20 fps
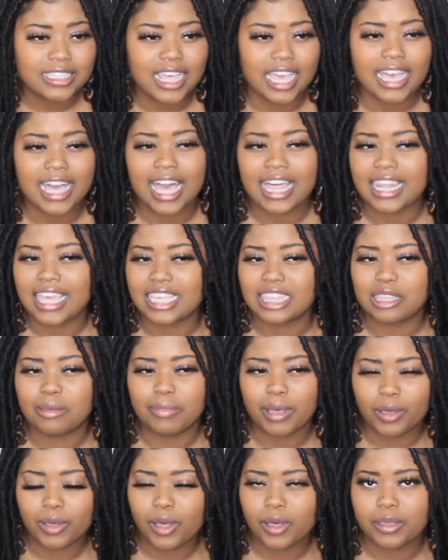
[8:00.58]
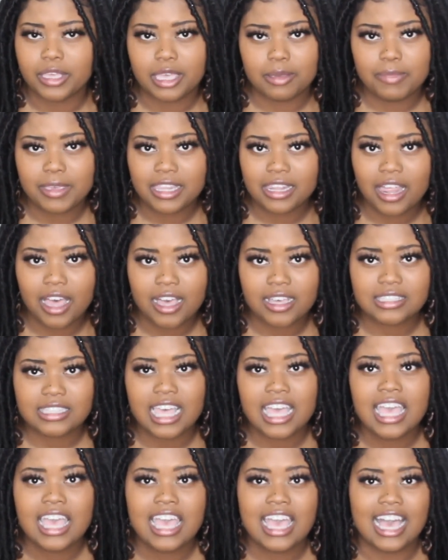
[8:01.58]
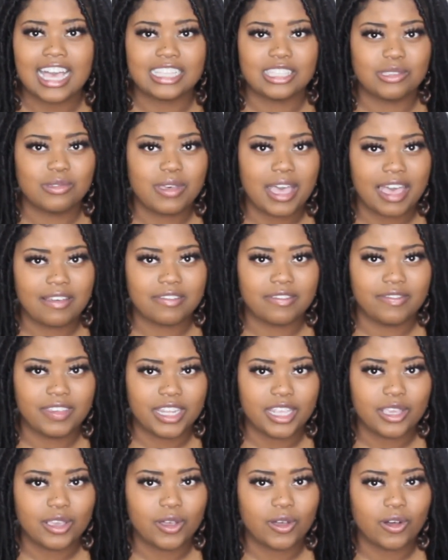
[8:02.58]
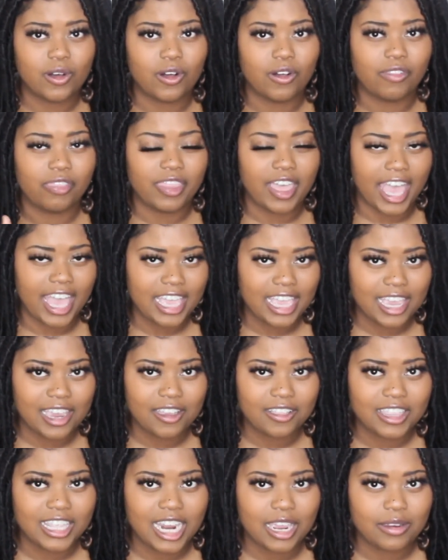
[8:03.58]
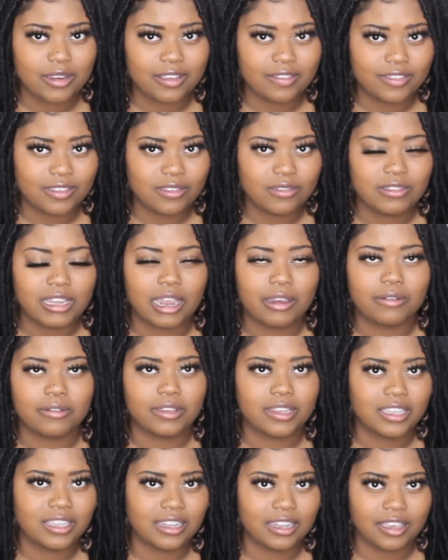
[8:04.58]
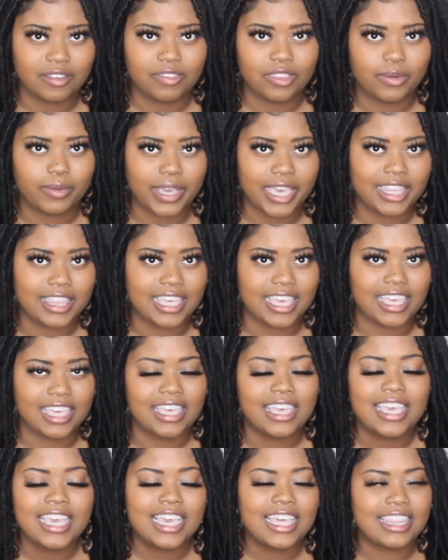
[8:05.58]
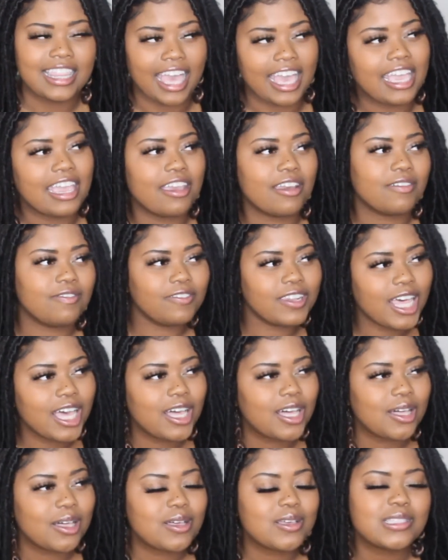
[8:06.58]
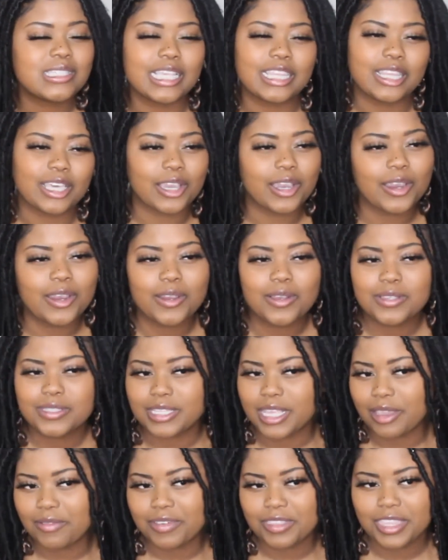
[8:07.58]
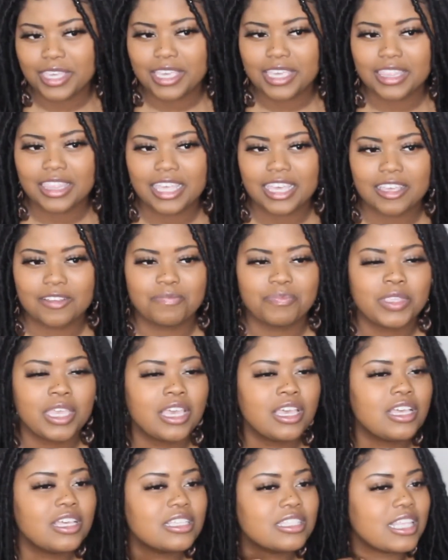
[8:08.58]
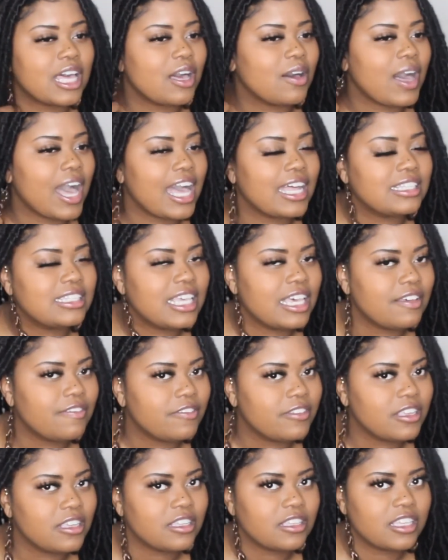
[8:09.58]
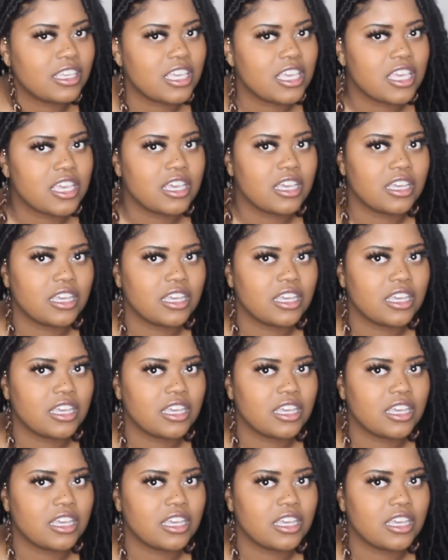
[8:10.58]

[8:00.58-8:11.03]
Like I like the boho hippie locks. I do have a video on that hair that I reviewed. I really love the way that hair flows and the curls and everything in that. So I definitely